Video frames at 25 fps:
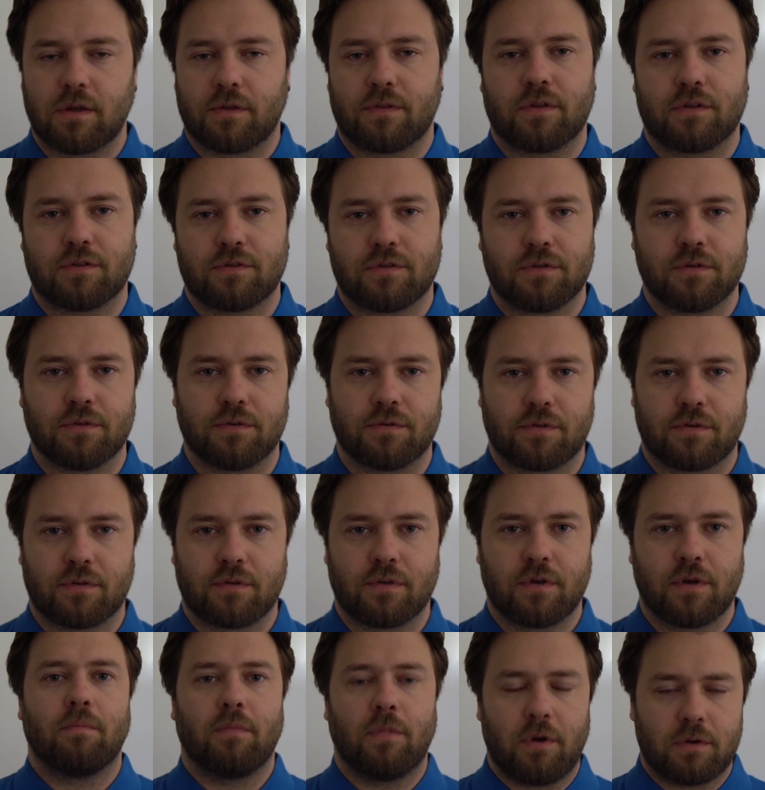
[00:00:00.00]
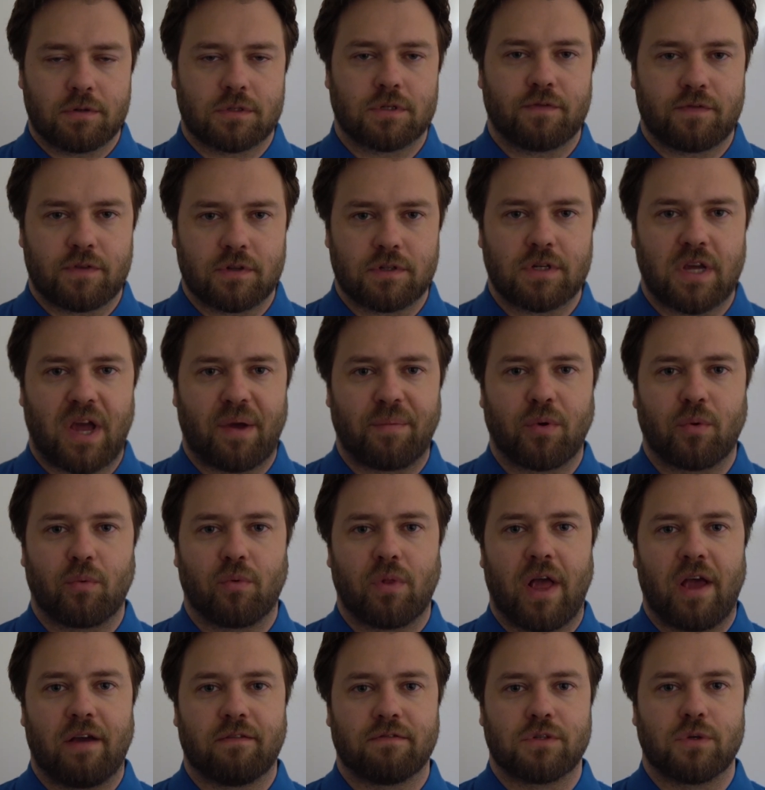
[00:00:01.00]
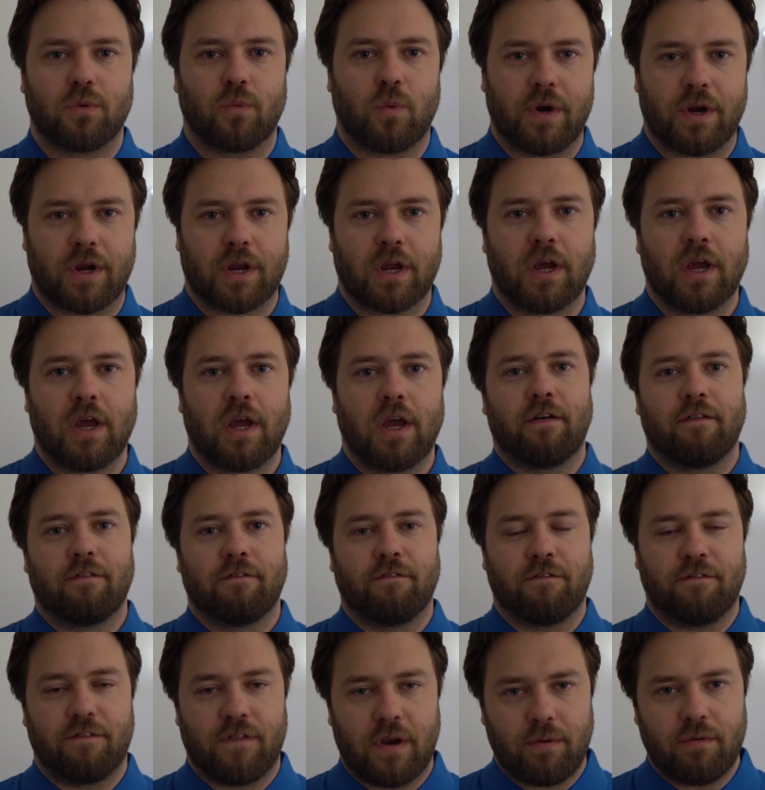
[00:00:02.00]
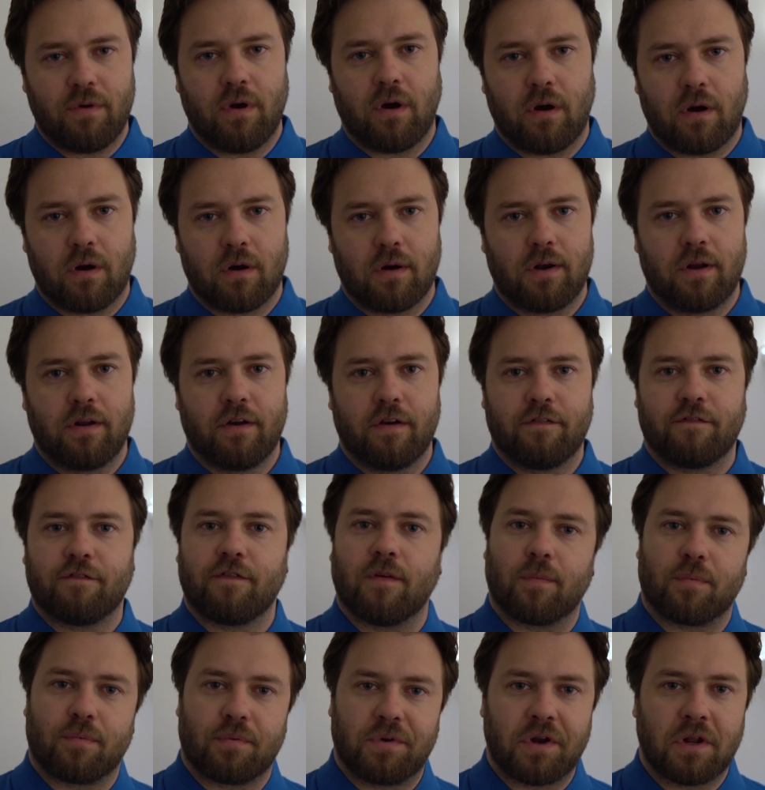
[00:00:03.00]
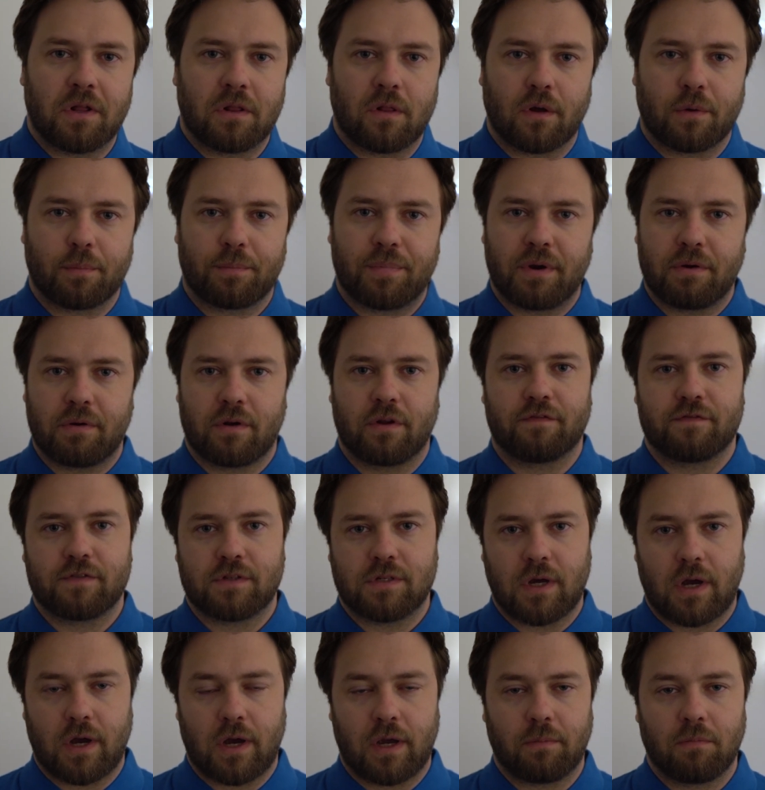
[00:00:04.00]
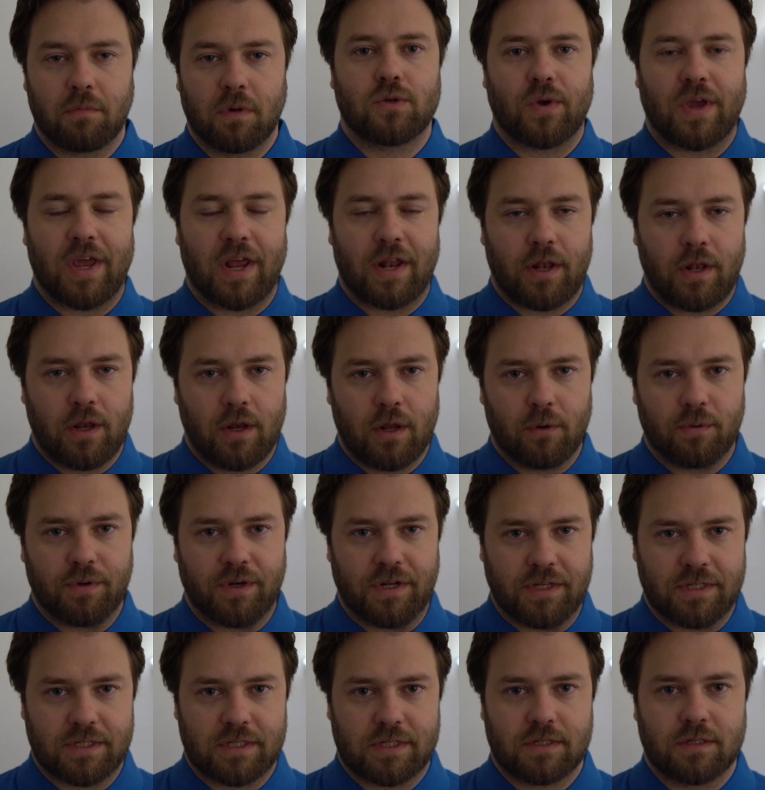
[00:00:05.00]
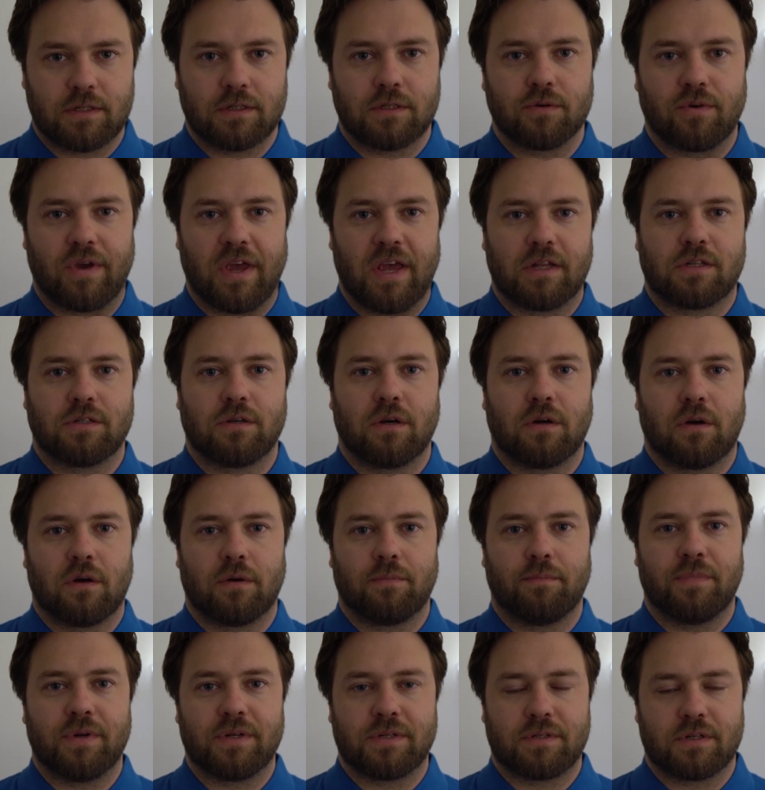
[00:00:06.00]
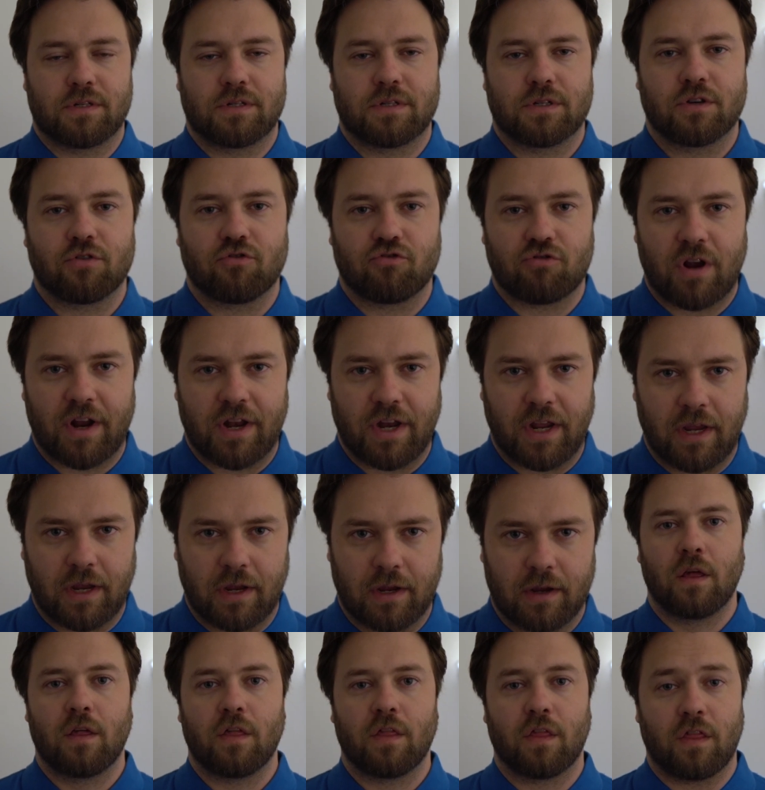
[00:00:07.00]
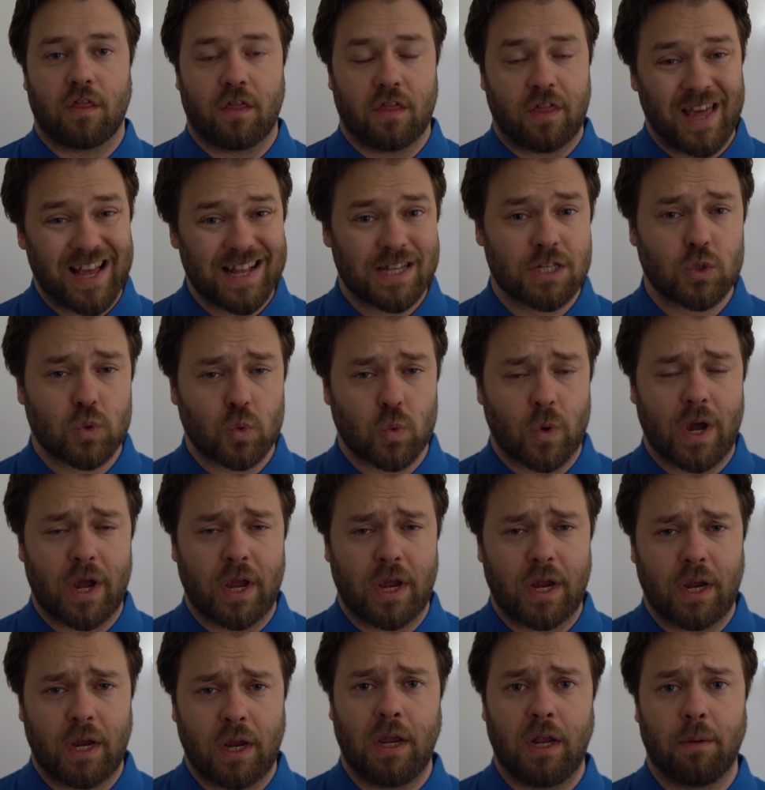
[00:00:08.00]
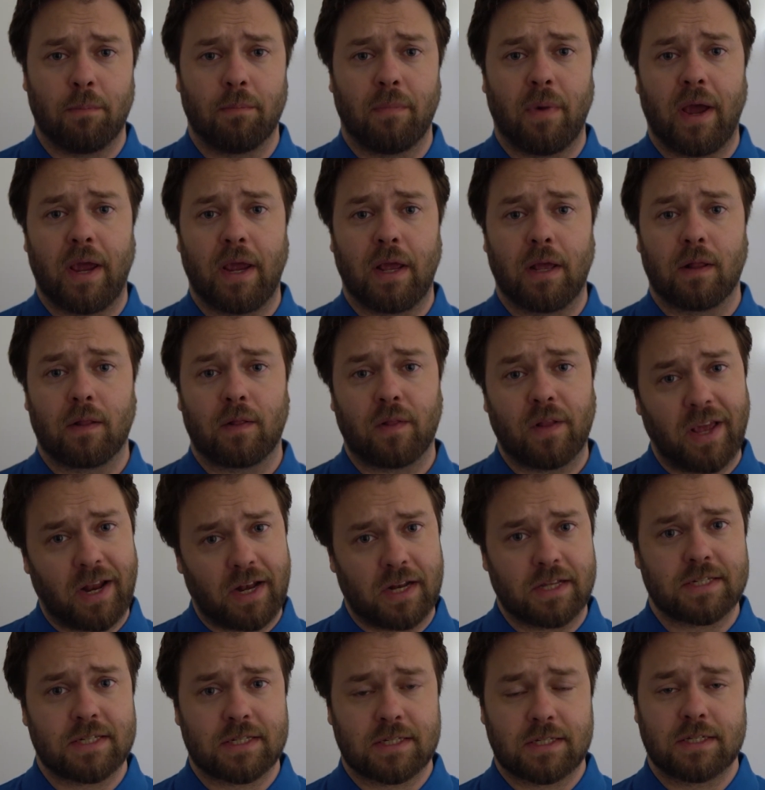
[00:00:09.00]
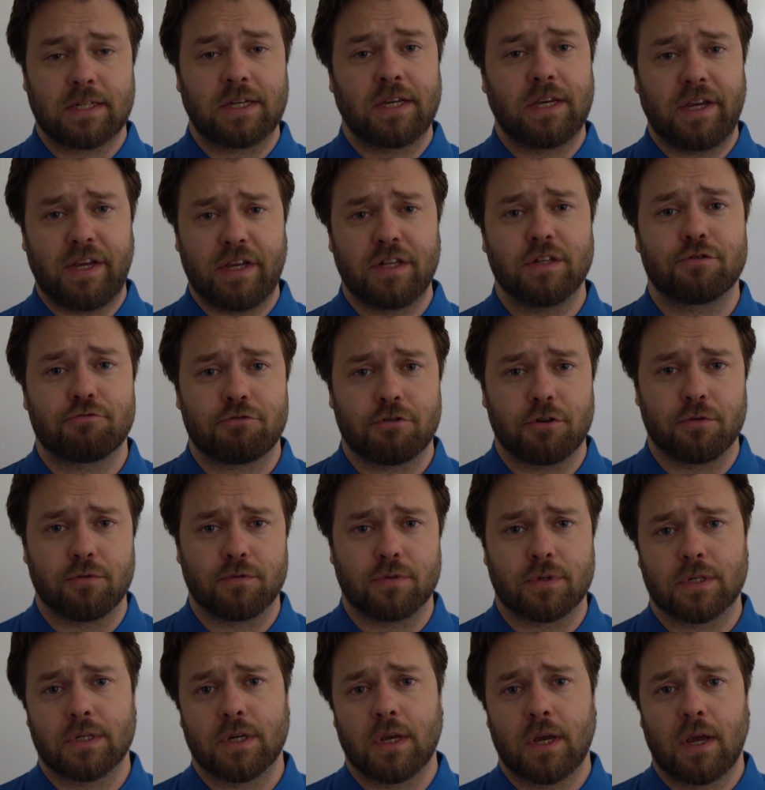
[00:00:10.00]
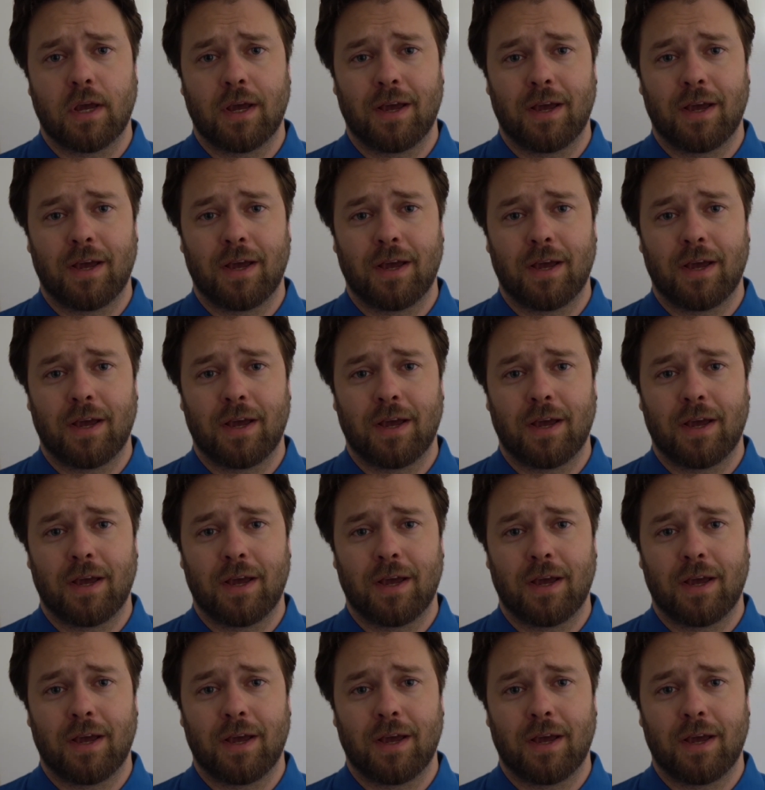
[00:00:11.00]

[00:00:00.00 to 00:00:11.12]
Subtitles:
not the truth. Most of the time you will have to work very hard for a pretty long period of time to get noticed, to get your business running. That's why in my latest intros,